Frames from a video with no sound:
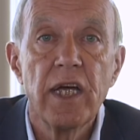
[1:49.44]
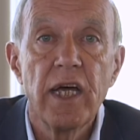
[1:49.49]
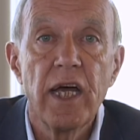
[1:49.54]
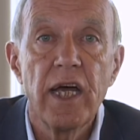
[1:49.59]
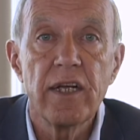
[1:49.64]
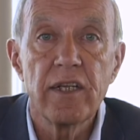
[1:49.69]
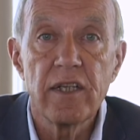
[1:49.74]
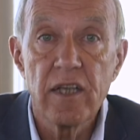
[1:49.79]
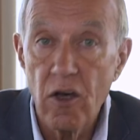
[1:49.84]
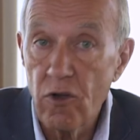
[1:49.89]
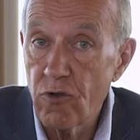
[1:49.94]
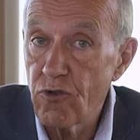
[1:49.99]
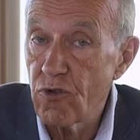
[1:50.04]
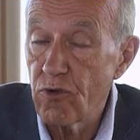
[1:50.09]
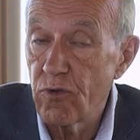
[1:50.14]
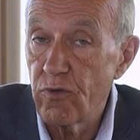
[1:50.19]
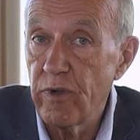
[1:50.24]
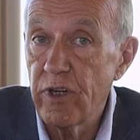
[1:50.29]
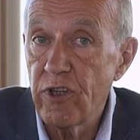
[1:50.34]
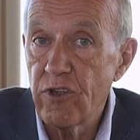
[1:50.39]
and
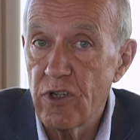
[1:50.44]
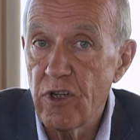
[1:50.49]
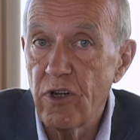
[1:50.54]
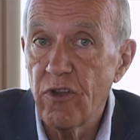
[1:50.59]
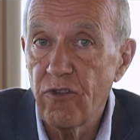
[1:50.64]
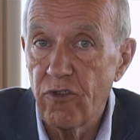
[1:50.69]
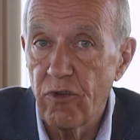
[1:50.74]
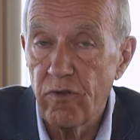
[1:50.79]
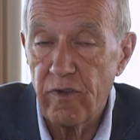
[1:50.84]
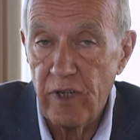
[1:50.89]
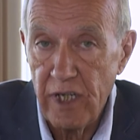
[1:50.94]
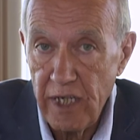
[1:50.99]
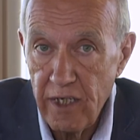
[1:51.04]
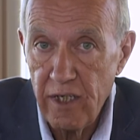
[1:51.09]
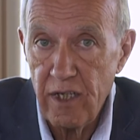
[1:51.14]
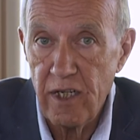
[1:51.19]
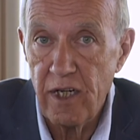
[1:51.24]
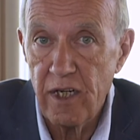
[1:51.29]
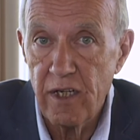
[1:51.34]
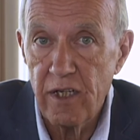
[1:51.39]
cultural richness of
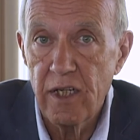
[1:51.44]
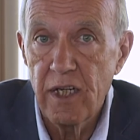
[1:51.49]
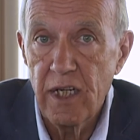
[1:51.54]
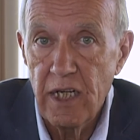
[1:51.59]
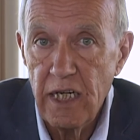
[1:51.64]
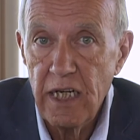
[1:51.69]
India